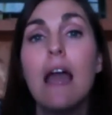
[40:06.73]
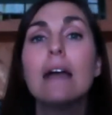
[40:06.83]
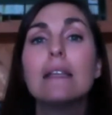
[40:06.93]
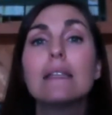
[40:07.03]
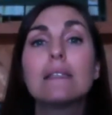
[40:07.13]

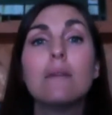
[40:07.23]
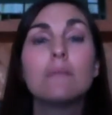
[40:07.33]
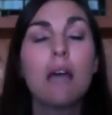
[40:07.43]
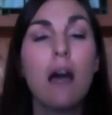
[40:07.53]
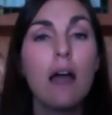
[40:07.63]
And
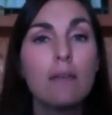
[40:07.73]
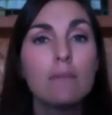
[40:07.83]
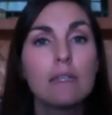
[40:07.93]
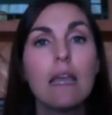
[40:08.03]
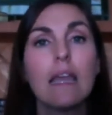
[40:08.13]

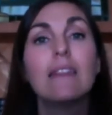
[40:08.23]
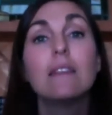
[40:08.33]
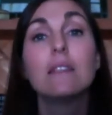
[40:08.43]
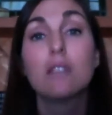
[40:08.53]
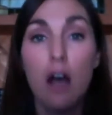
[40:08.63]
sometimes in
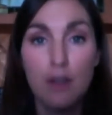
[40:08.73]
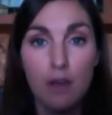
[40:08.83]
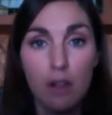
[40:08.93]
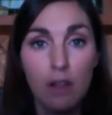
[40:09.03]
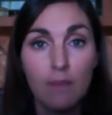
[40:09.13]
the
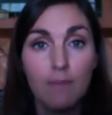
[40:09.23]
tunnel,